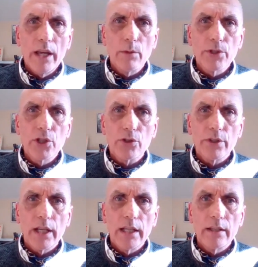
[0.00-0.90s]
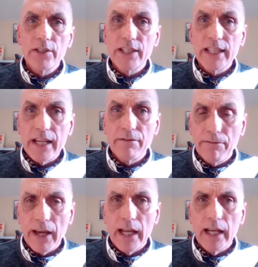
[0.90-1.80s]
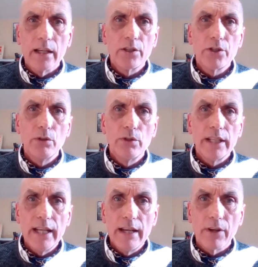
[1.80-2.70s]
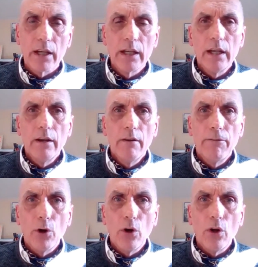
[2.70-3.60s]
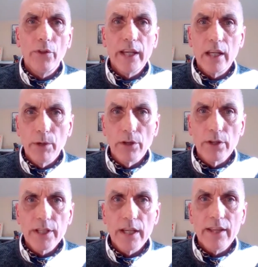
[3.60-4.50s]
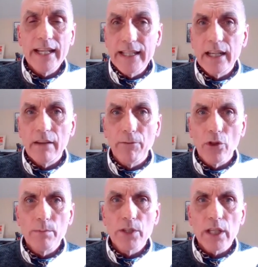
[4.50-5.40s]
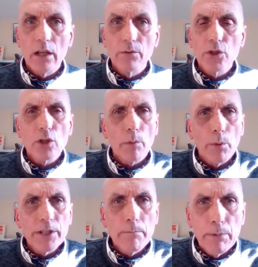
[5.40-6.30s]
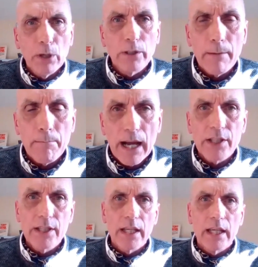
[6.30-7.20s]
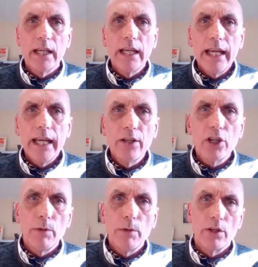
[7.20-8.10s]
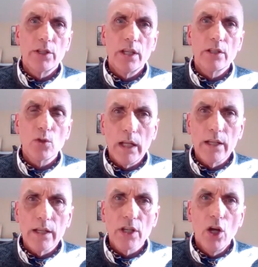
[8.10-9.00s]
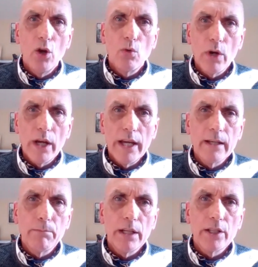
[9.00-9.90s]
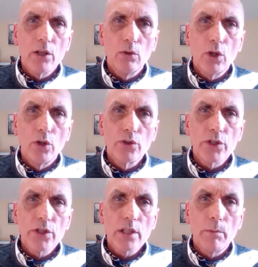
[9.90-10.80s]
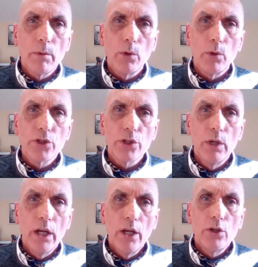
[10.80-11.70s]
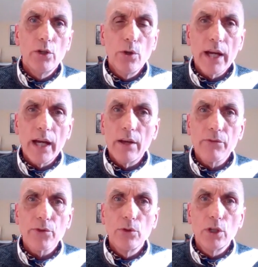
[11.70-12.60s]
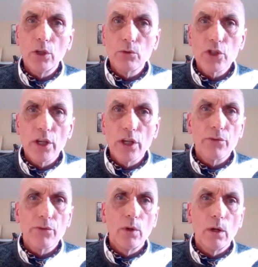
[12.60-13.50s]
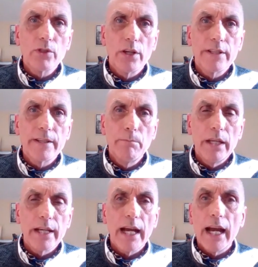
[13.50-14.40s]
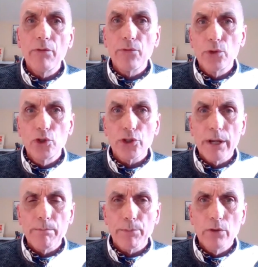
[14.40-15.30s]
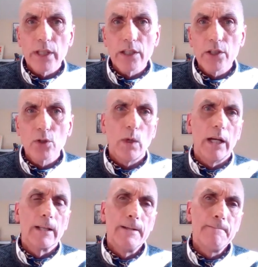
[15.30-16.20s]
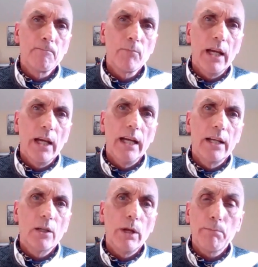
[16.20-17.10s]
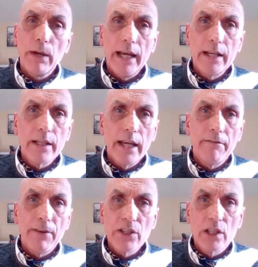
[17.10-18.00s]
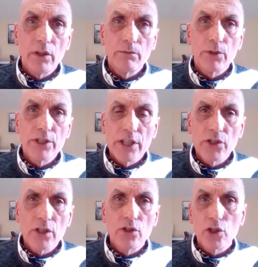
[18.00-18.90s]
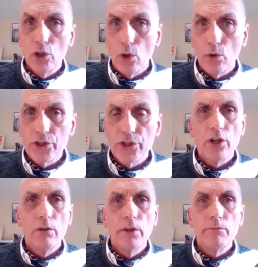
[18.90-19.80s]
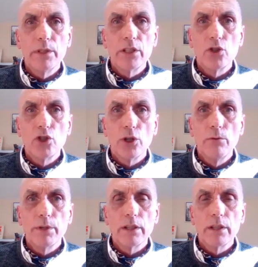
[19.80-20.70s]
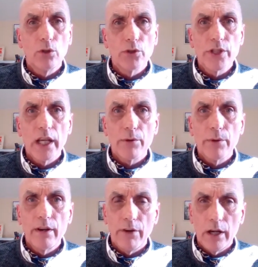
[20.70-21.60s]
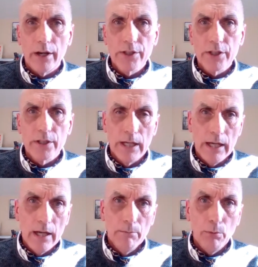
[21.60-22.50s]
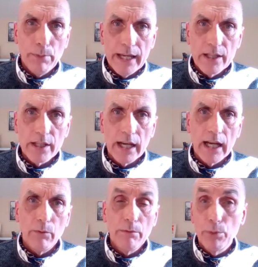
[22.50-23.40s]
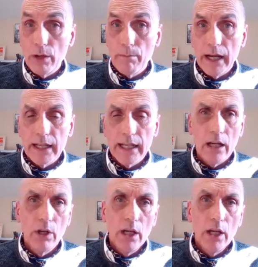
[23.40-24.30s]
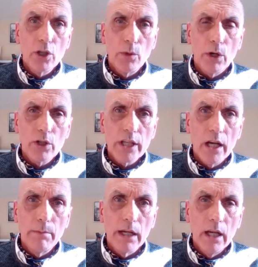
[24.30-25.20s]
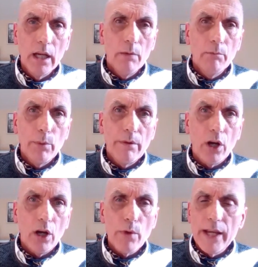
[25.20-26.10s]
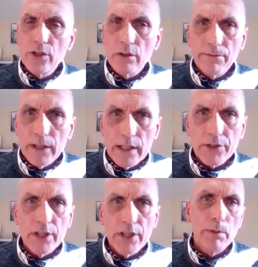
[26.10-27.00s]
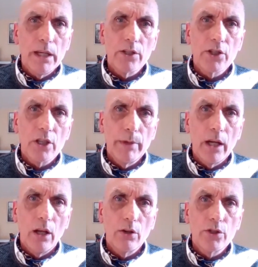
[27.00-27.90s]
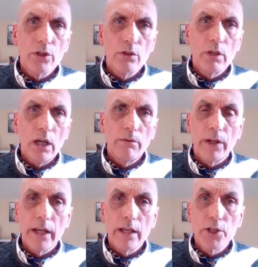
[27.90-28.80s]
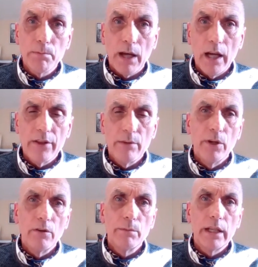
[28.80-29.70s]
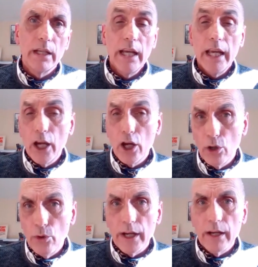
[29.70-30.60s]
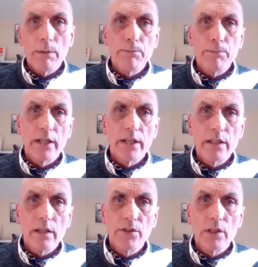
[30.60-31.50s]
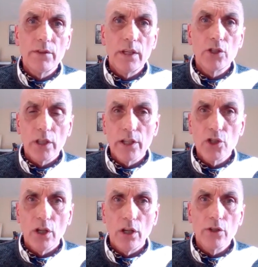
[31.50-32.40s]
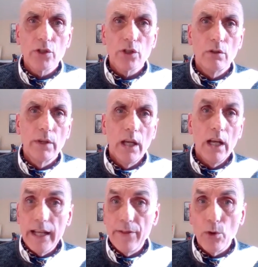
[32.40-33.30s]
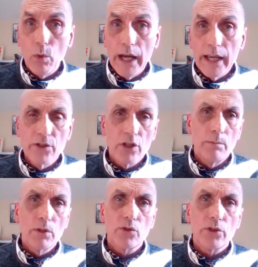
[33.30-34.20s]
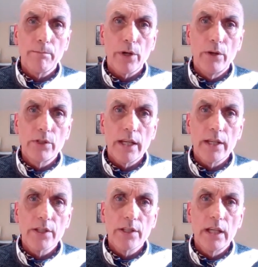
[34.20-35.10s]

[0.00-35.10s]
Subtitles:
there was state failure to deliver for the community, they did it for themselves. So we want to build capacity in communities as well as raising political consciousness. And we want to do that through culture, through alternative media, and through street protests as well. And we've planned a festival of resistance to launch the new movement in June. But of course, the coronavirus has put paid to that. We've put it back now to October. But we've got a range of fantastic speakers coming along to hopefully inspire the movement, including representatives of the Gilets jaunes who led the way in terms of street protests